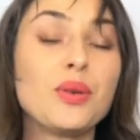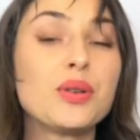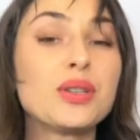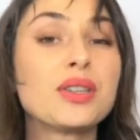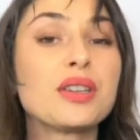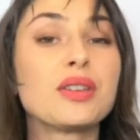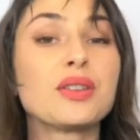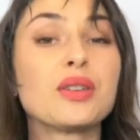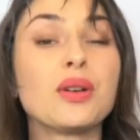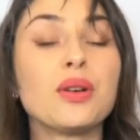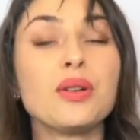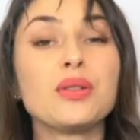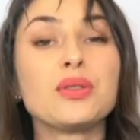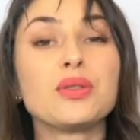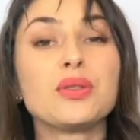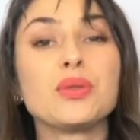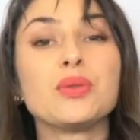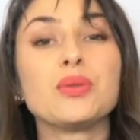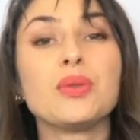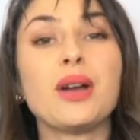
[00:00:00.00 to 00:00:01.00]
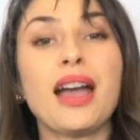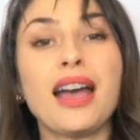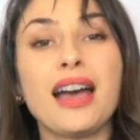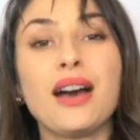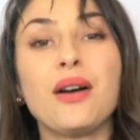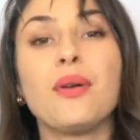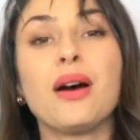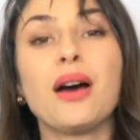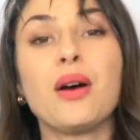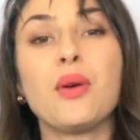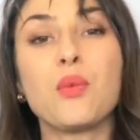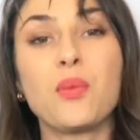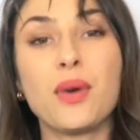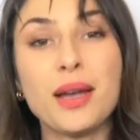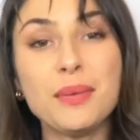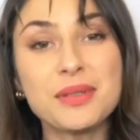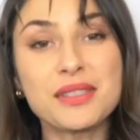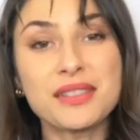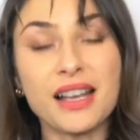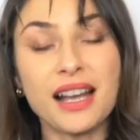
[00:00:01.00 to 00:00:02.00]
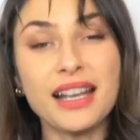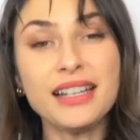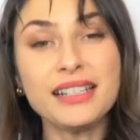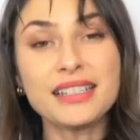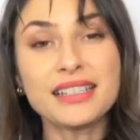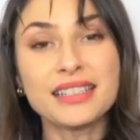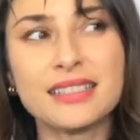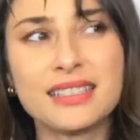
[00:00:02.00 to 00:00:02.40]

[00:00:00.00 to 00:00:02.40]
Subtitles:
or you can go to our website.